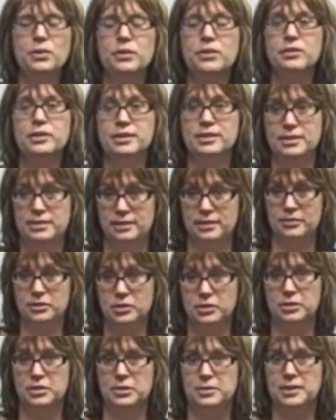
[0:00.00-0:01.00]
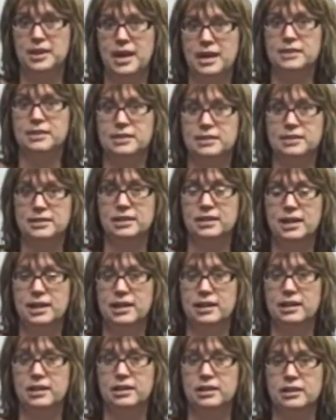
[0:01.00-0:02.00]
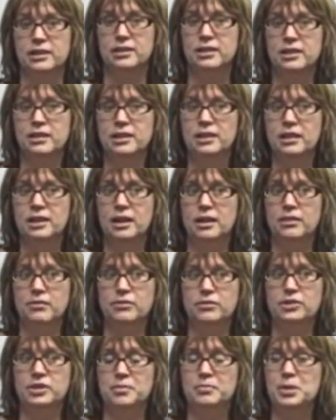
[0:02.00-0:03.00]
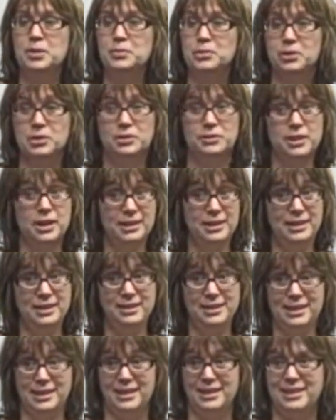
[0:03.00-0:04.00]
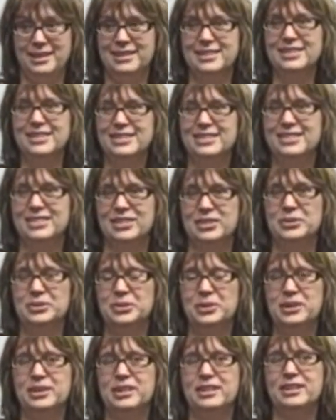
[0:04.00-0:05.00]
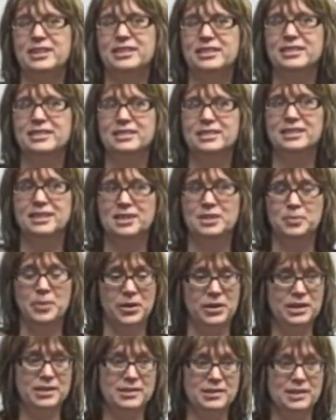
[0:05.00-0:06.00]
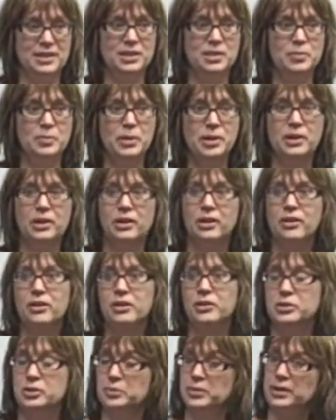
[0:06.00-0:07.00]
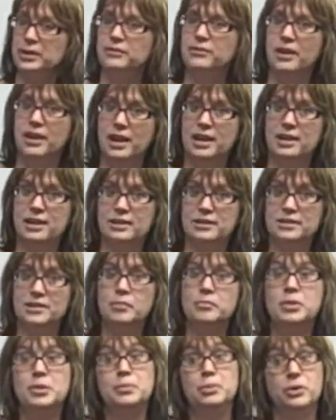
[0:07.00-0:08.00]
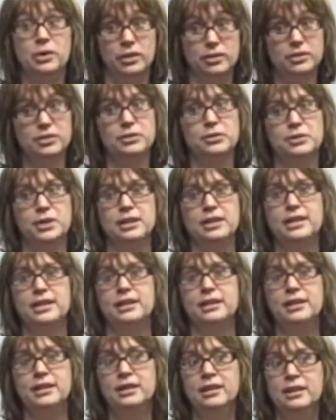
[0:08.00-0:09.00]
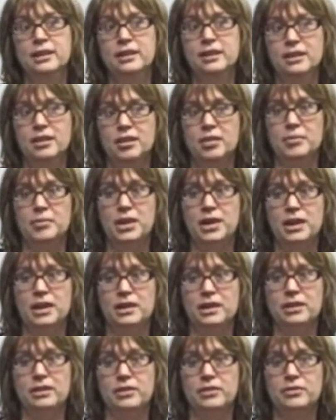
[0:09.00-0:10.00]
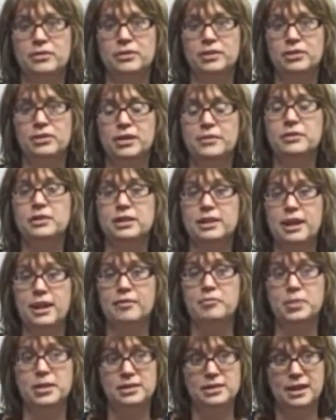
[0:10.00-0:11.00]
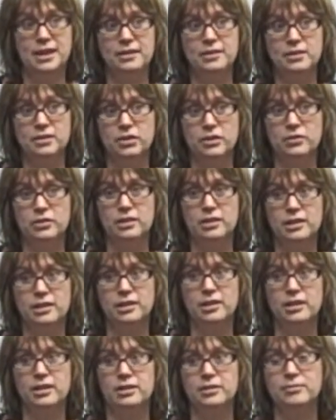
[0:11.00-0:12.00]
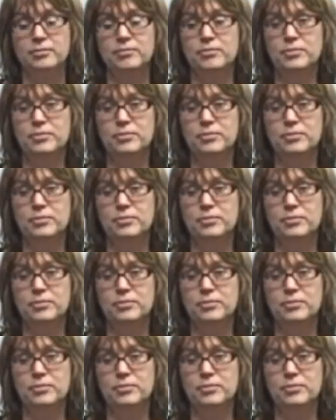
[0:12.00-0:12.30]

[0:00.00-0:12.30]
all this difficulty with access to care. And some people are lucky, they, you know, experience this but are ultimately fine, and some people aren't so lucky. And there definitely have been deaths over there.